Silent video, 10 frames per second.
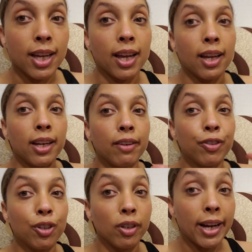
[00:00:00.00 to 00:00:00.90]
and if
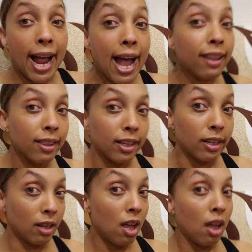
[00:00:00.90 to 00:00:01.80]
you're an
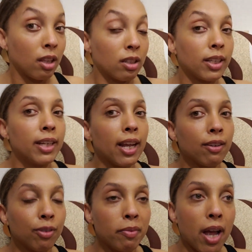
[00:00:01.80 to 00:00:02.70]
athlete, looking at it
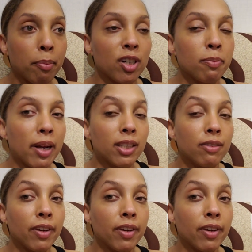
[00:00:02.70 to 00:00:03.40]
from that perspective.